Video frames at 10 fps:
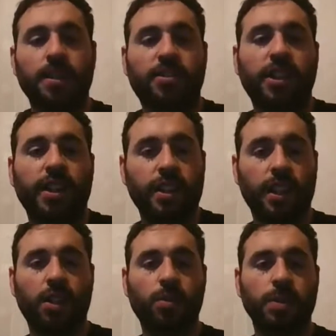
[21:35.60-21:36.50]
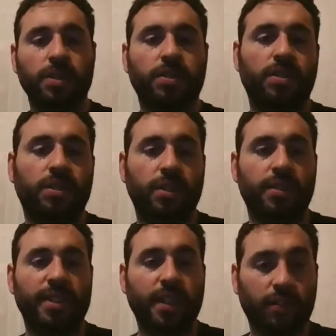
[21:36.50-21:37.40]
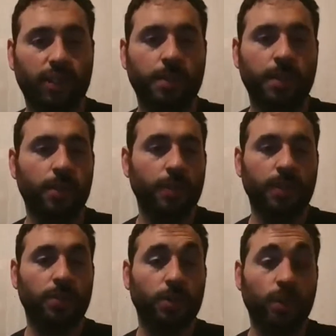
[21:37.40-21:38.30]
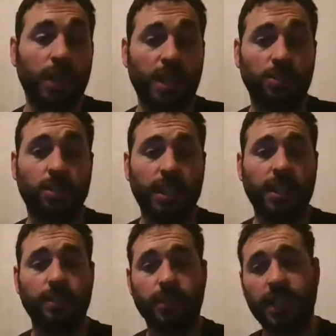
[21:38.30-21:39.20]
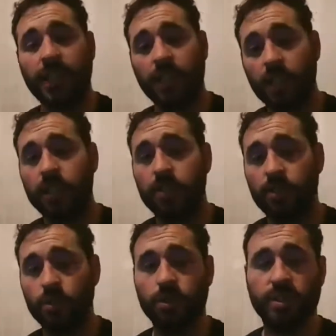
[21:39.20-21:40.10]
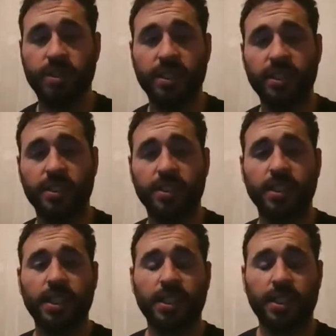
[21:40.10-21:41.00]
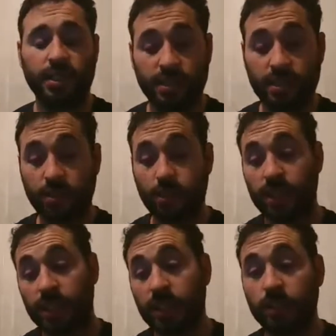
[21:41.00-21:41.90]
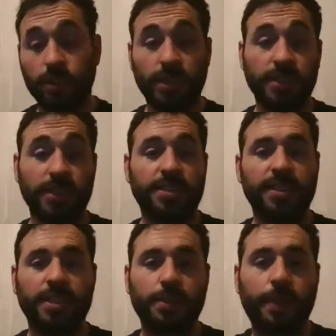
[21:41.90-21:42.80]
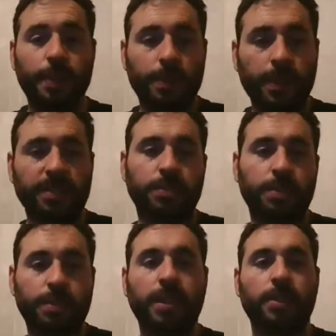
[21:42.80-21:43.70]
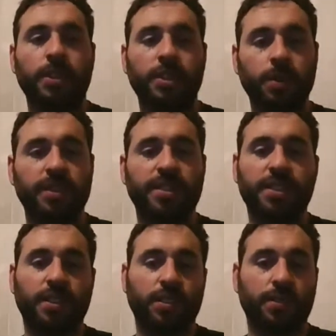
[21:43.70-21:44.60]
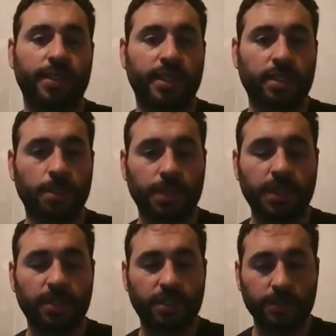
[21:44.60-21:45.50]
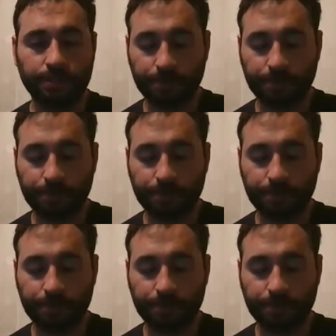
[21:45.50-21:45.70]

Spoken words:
check how much CFM do you actually have getting to the cylinder, and then you can calculate and see the maximum power you will see out of that combination.